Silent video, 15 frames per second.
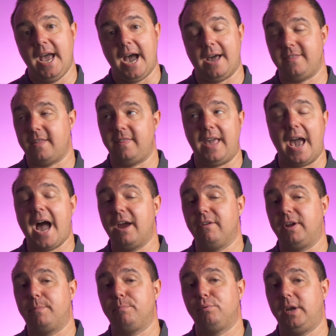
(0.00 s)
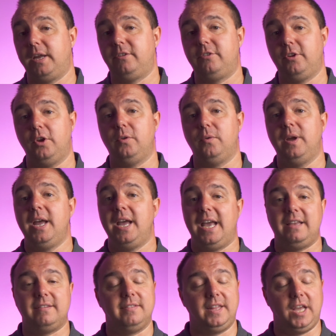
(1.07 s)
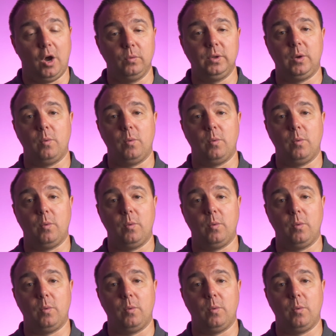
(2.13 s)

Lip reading: and then the iRig Pre 2 isn't the only